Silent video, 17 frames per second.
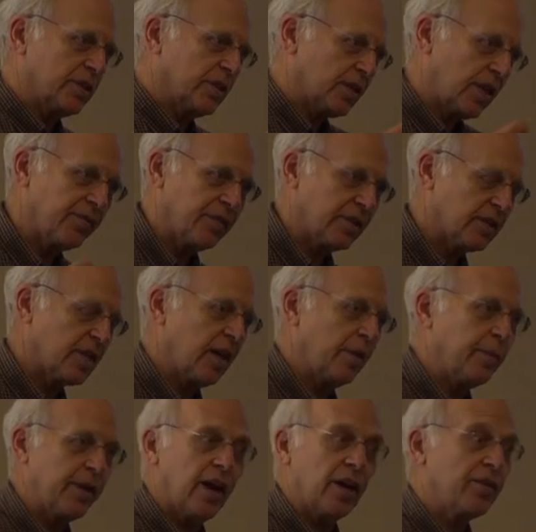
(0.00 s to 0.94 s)
stuff that's
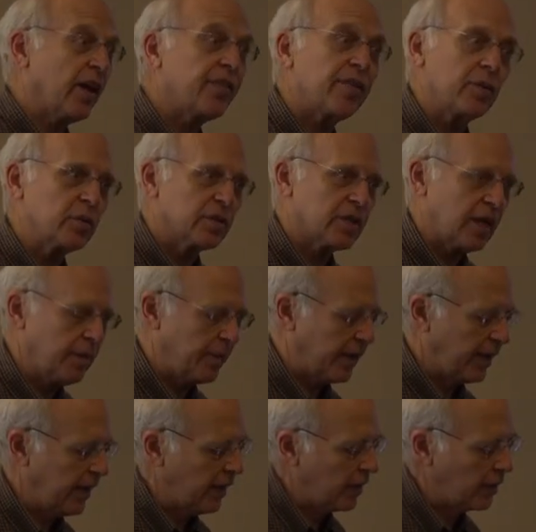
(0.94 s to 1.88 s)
coming out. Nothing was
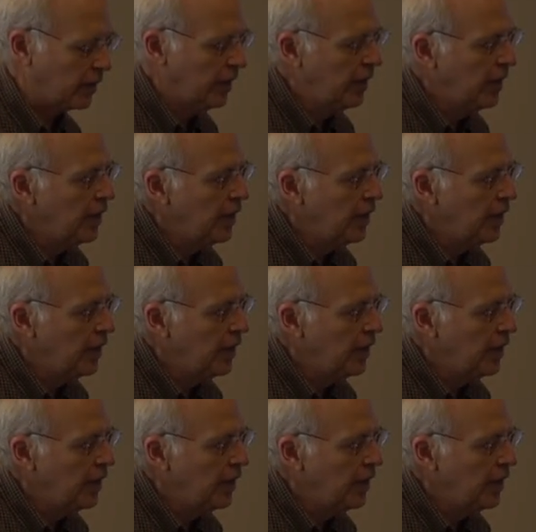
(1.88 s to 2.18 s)
coming out.